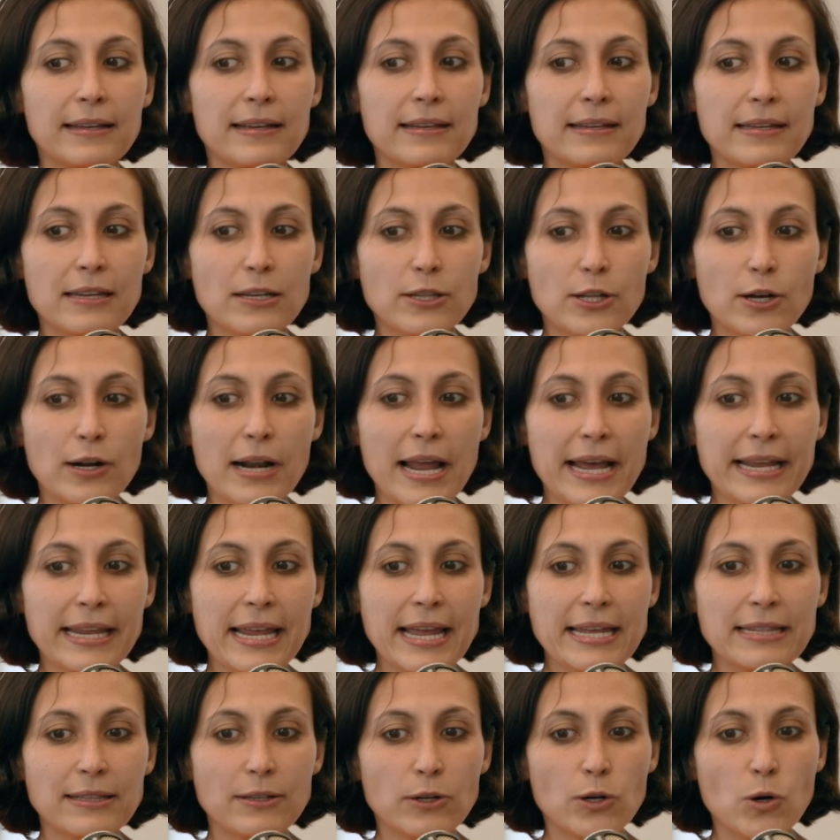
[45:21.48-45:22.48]

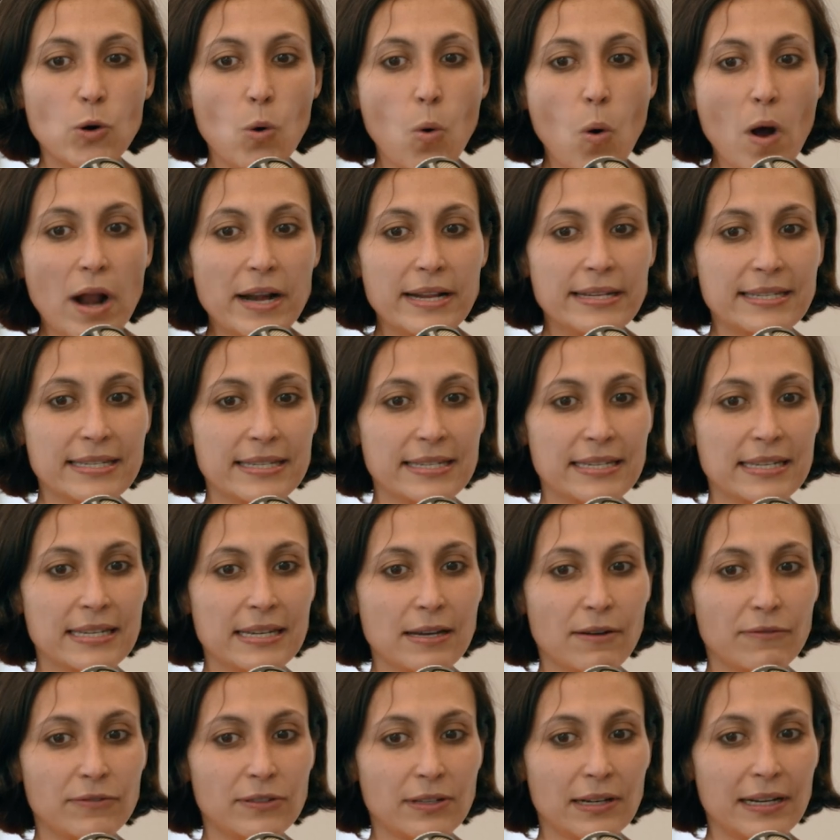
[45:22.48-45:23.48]
like the quality
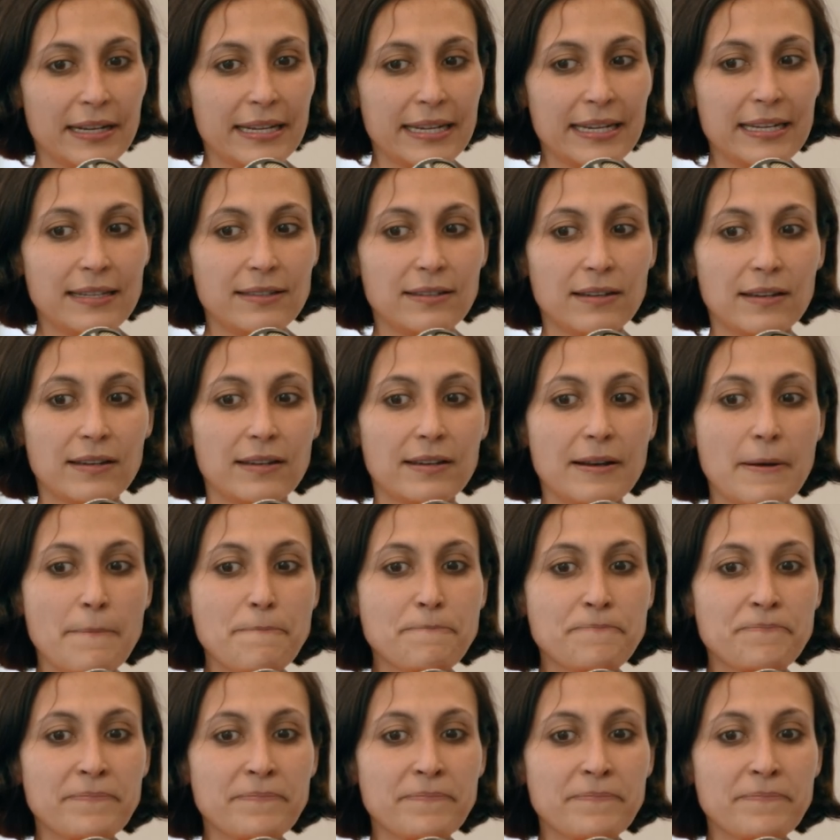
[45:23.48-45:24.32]
of the leader